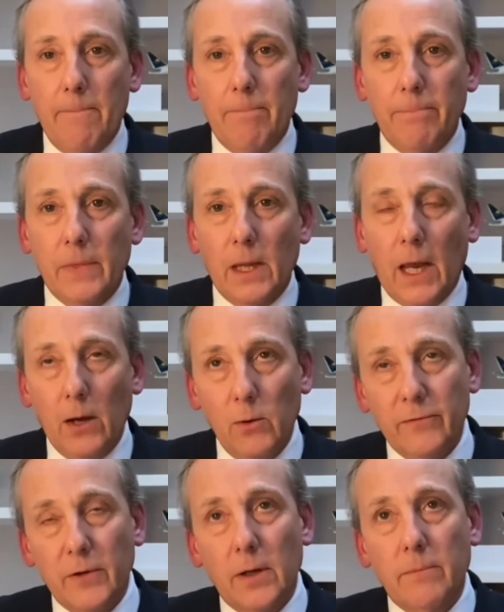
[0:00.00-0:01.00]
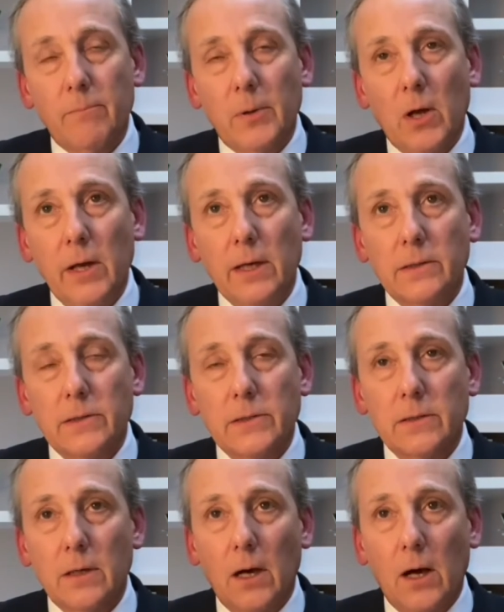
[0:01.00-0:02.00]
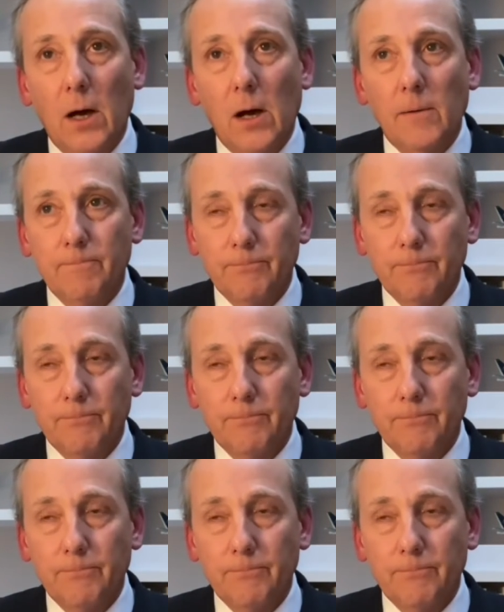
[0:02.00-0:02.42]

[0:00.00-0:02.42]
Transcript: However, pilots are